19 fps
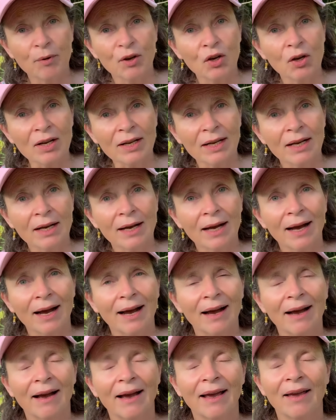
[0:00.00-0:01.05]
book,
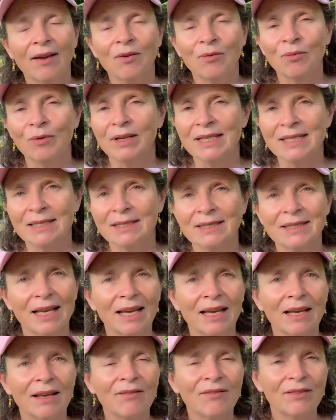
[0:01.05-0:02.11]
I
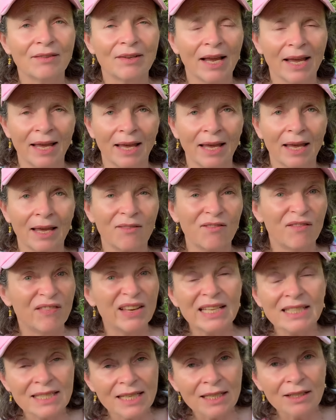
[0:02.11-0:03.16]
received a
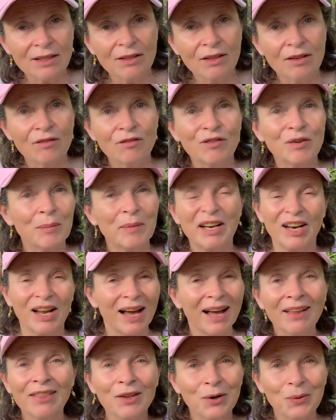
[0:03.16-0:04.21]
visit from an
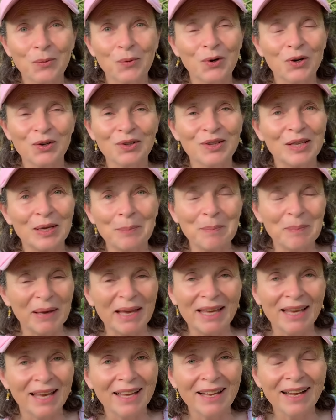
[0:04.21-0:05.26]
otherworldly
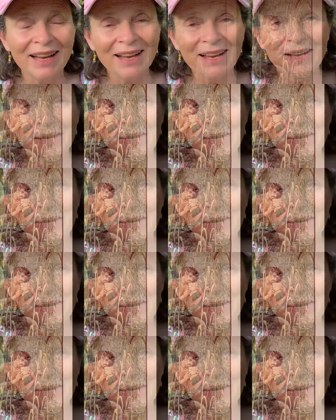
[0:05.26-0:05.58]
being,